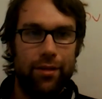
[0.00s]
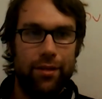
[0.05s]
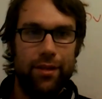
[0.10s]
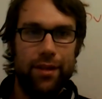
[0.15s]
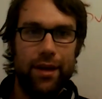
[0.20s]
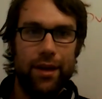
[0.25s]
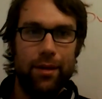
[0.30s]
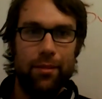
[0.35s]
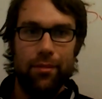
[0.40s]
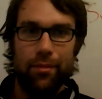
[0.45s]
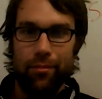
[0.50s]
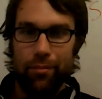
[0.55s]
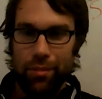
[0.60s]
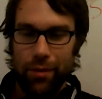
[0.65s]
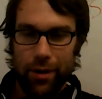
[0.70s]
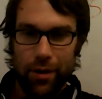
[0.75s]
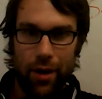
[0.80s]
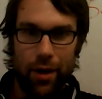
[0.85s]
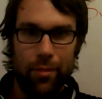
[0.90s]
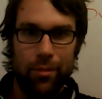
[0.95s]
the
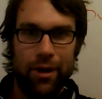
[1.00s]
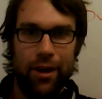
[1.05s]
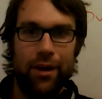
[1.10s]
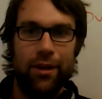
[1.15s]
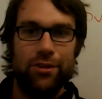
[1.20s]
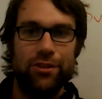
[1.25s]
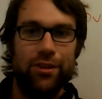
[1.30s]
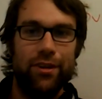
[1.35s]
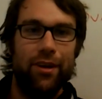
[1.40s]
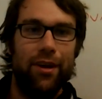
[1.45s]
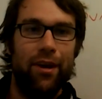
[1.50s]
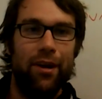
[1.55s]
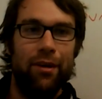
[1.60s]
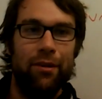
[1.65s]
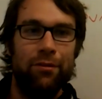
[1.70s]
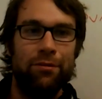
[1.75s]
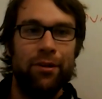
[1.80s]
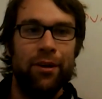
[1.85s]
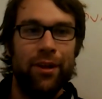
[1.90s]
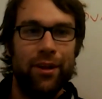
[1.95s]
predomination
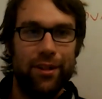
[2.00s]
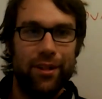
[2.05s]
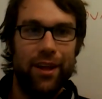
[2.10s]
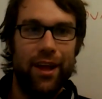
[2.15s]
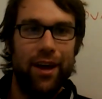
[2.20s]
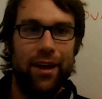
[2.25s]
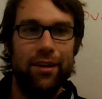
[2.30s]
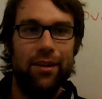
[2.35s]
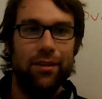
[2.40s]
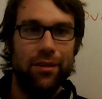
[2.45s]
of lead,